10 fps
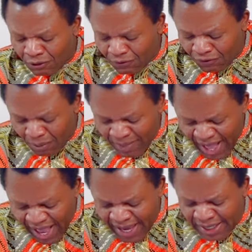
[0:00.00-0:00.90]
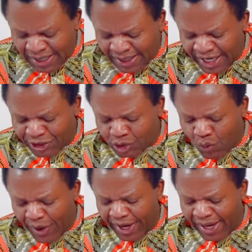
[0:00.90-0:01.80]
For men indeed
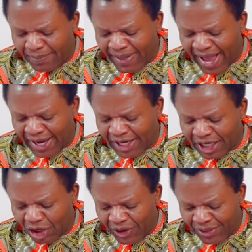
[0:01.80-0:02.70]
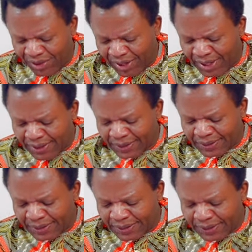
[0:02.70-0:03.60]
swear by the greater,
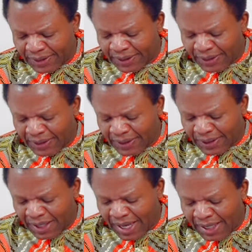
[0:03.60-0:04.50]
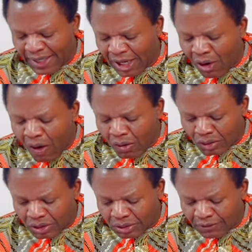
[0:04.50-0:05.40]
and an
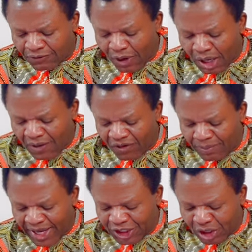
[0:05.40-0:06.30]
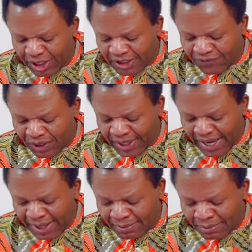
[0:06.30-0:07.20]
oath for confirmation is for
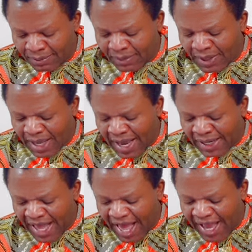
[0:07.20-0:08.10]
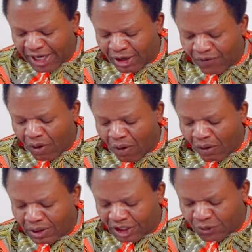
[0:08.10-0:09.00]
them an end of
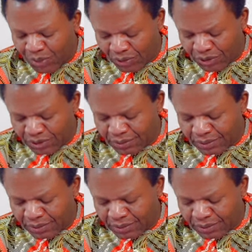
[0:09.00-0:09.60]
all dispute.